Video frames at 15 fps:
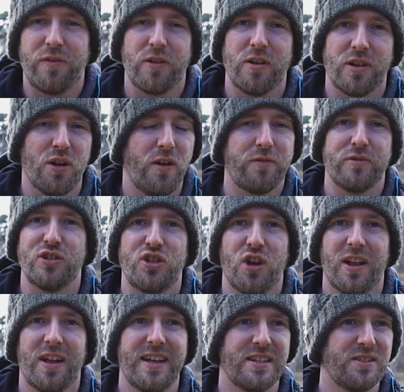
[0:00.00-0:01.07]
for, go for a
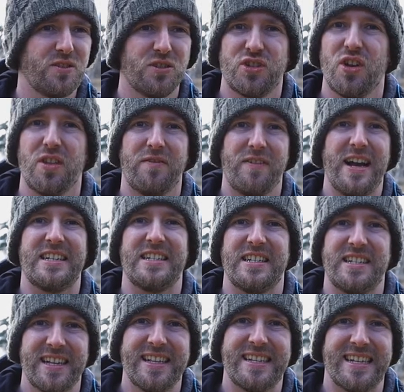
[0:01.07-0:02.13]
shot like that. I'll just show the
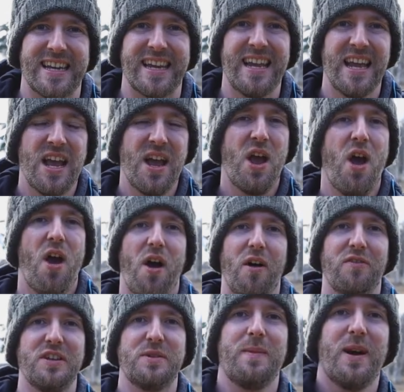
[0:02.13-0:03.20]
versatility of this